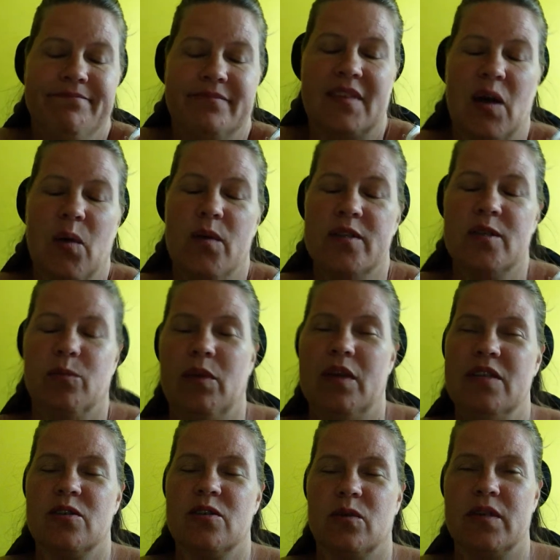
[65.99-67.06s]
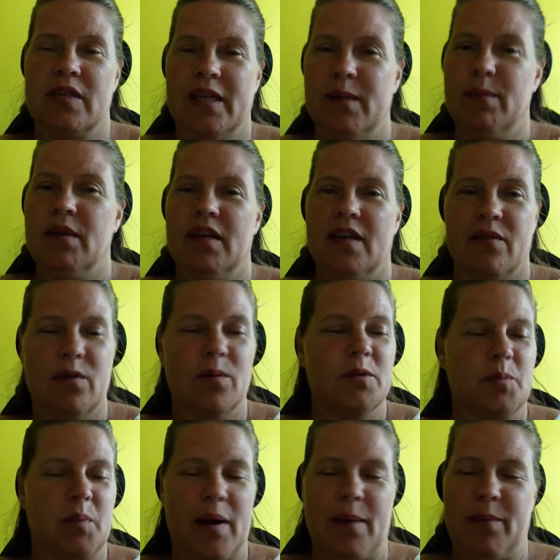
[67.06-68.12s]
that wasn't me, so telling me never was
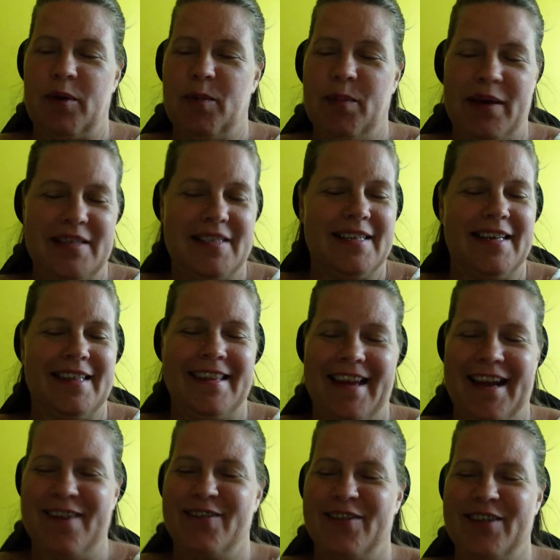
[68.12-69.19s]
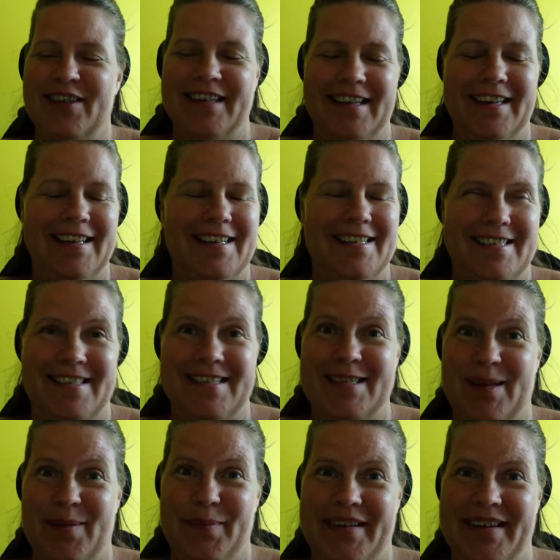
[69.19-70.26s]
probably the best thing they ever did, because you
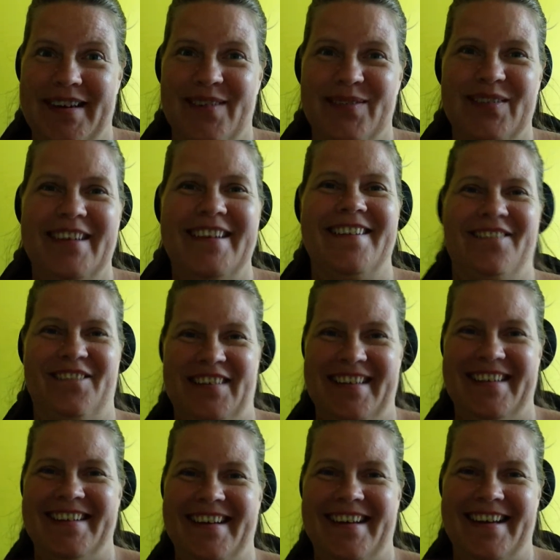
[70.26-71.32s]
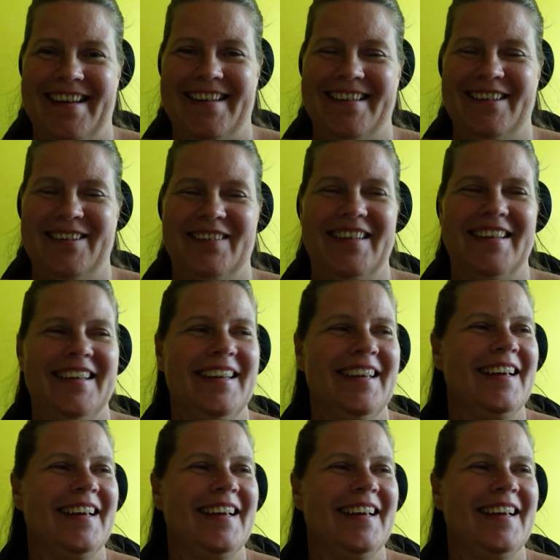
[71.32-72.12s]
tell me never and I figured out how to do it.